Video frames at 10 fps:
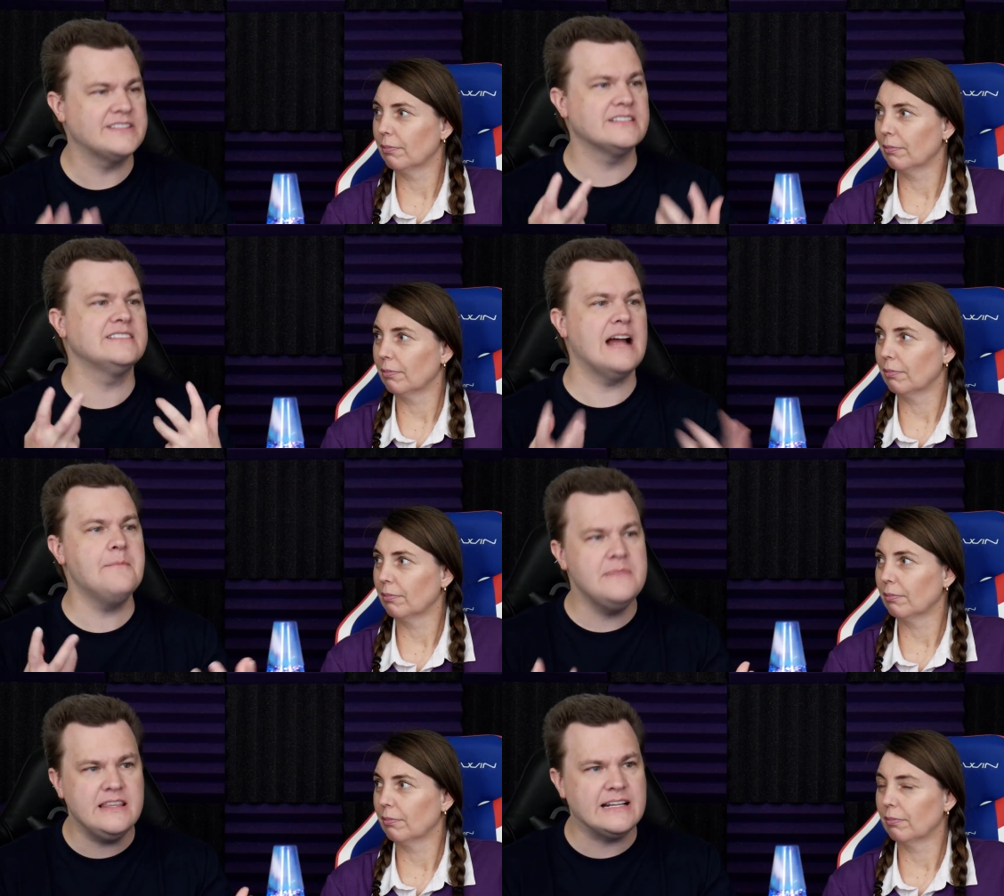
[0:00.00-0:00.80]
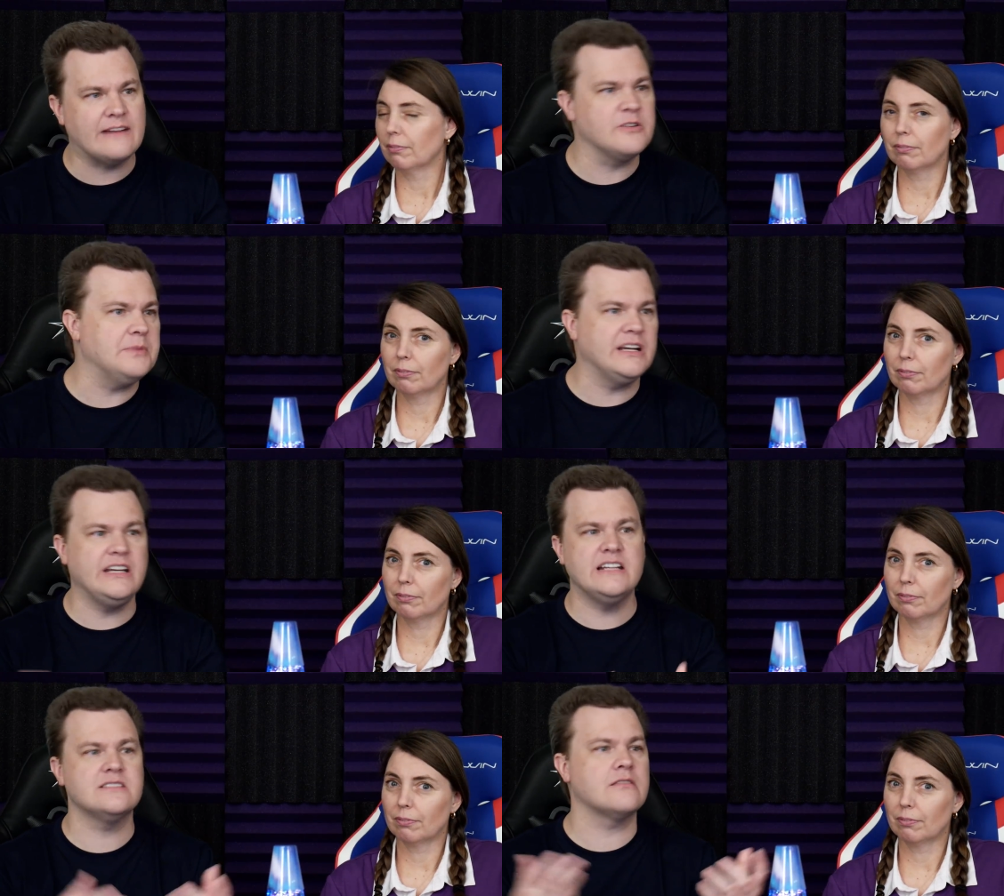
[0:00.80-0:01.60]
Speaker 1: does not mean that everybody
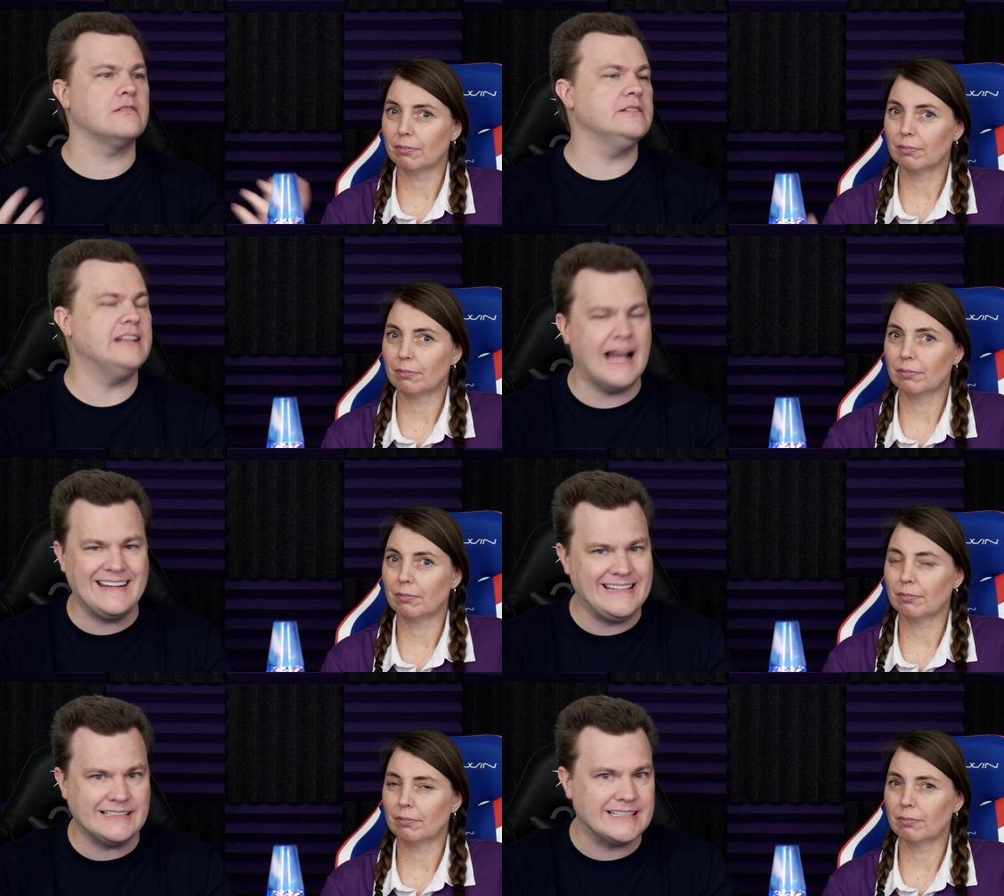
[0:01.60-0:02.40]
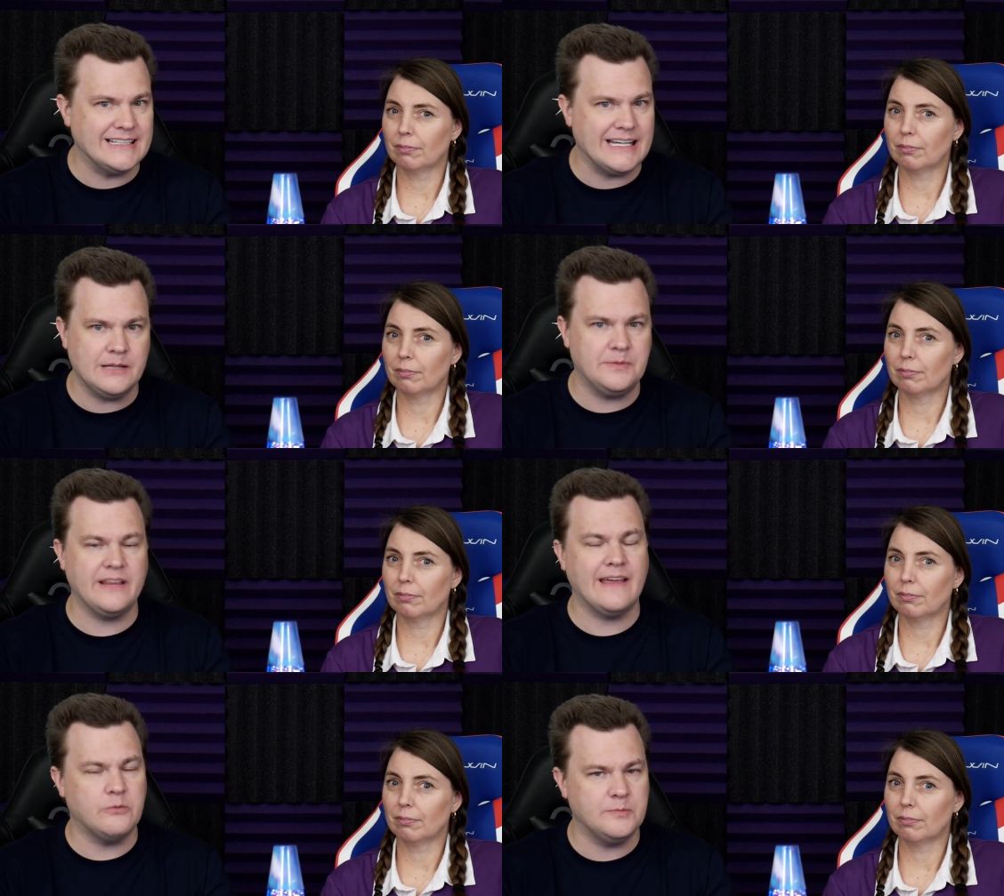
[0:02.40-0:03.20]
needs a thirty ninety at ten eighty p.
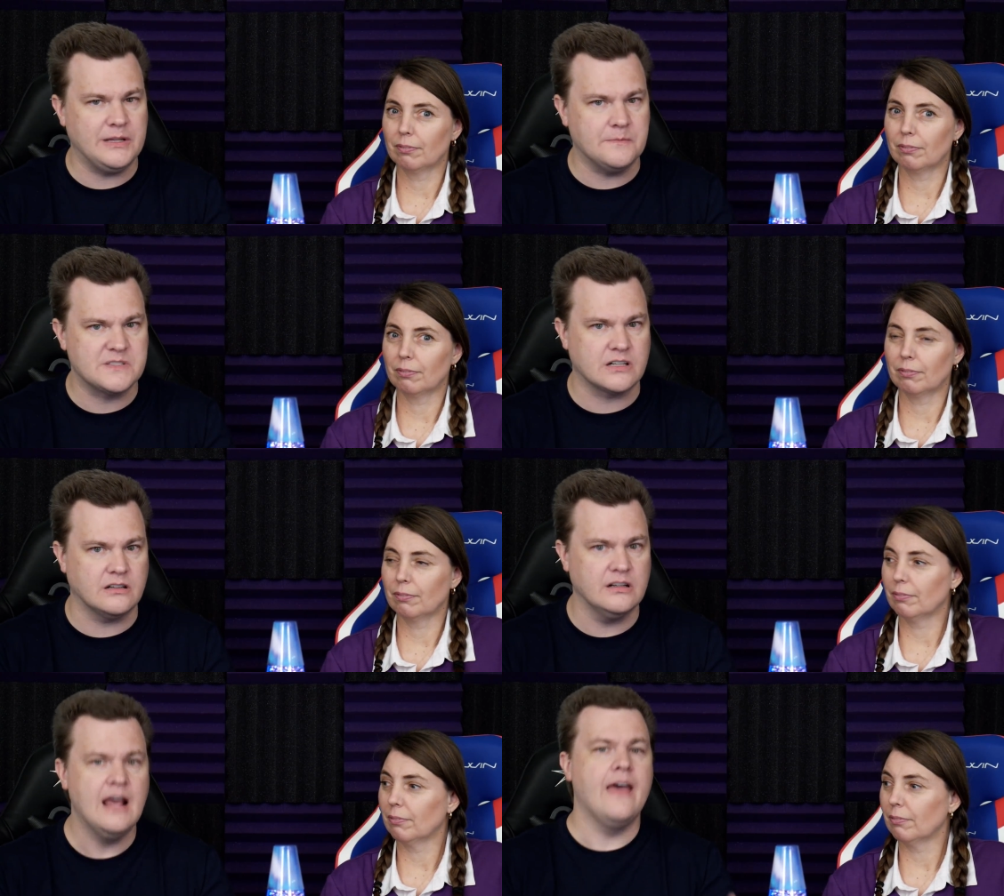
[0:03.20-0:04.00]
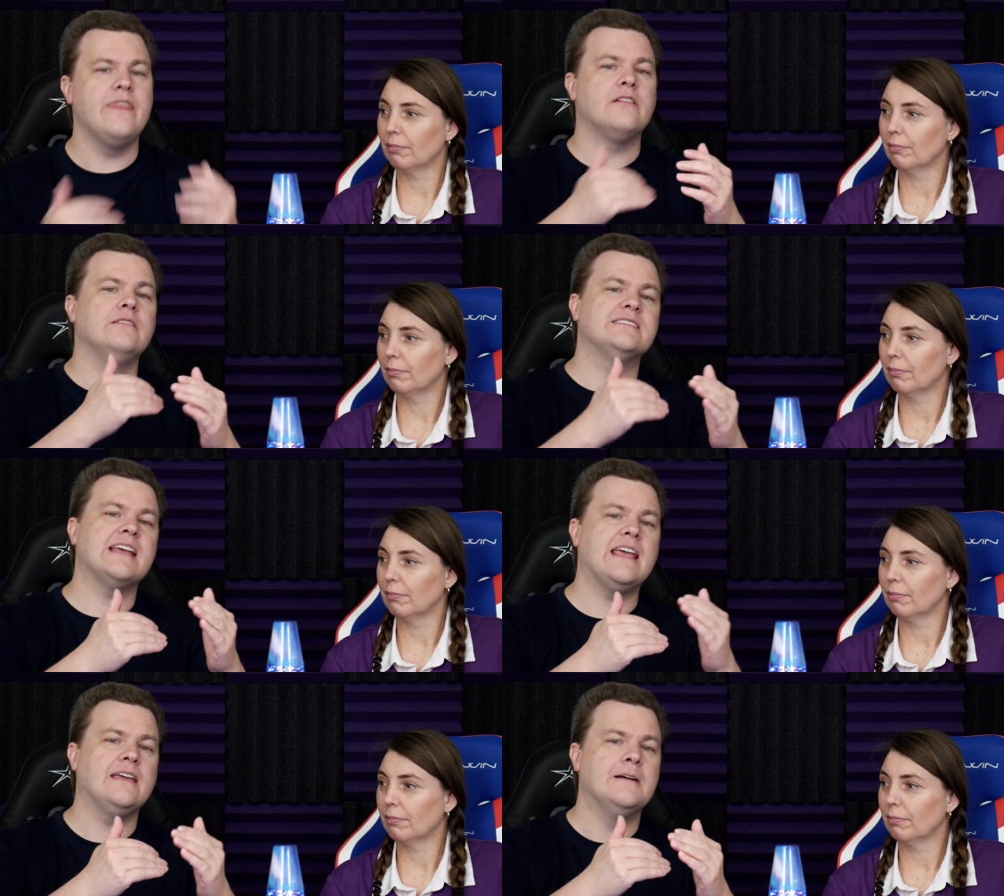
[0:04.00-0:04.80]
That would be absurd. There is
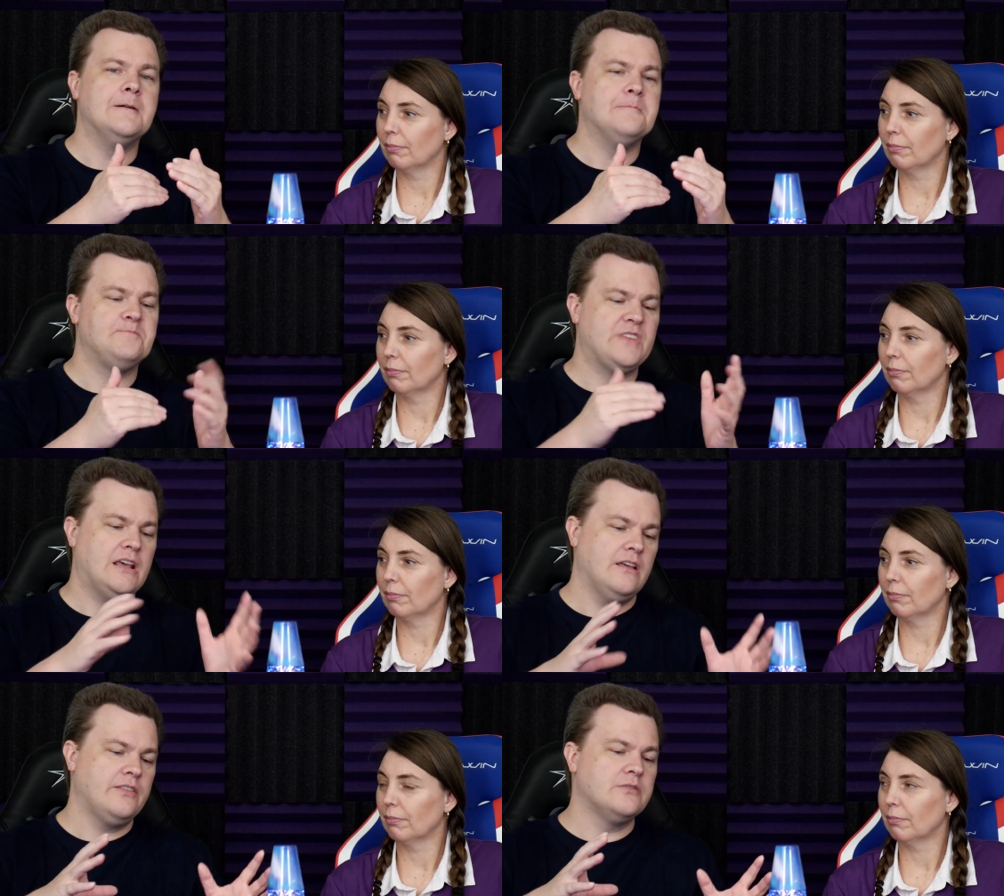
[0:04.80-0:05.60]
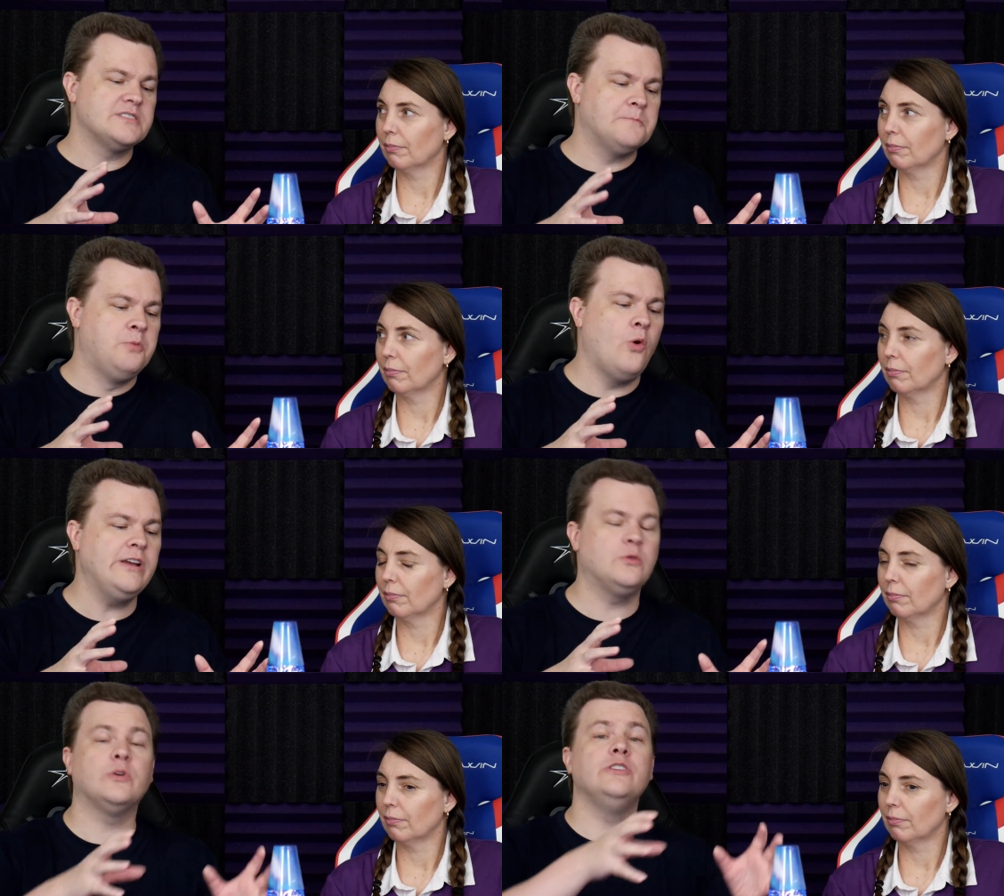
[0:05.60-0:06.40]
a, there is a
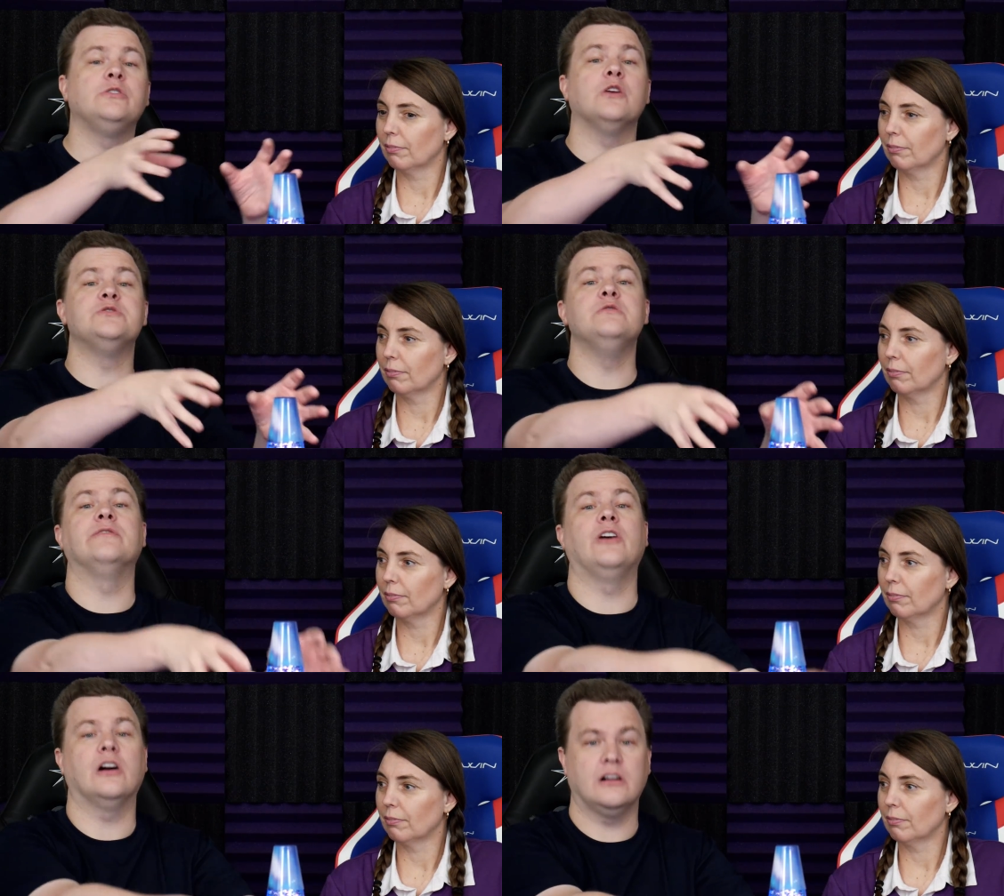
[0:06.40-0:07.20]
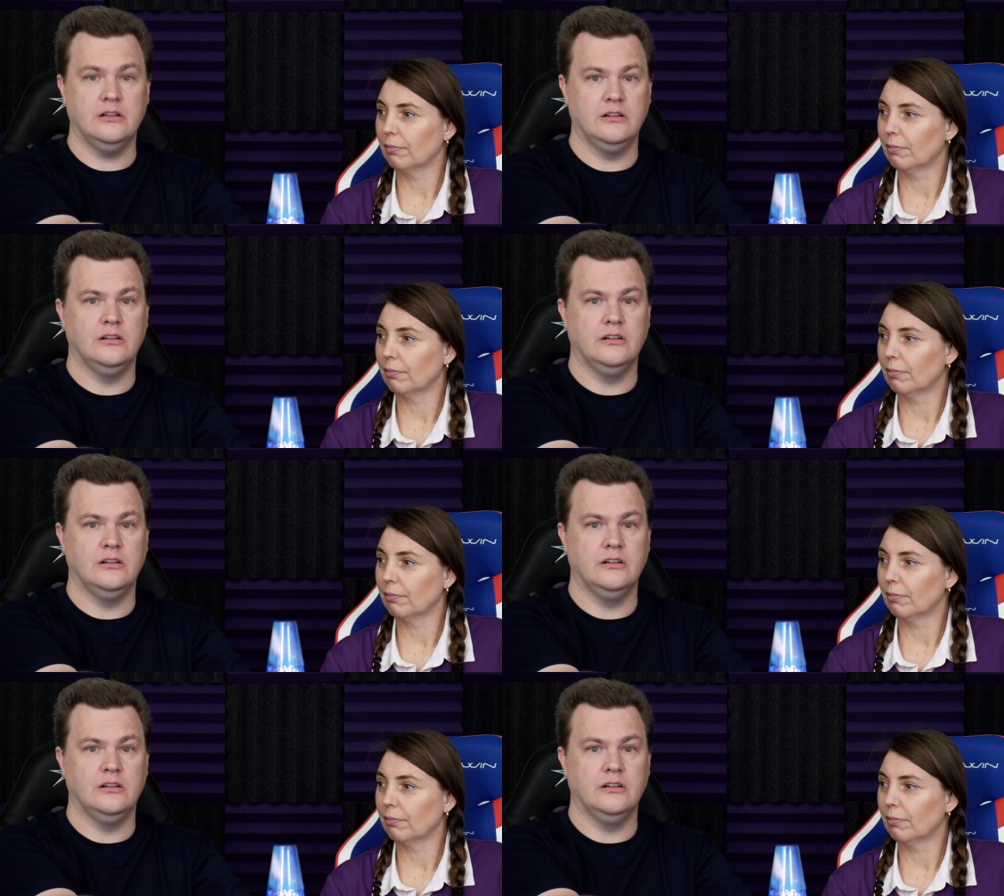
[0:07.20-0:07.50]
point at where you go too far.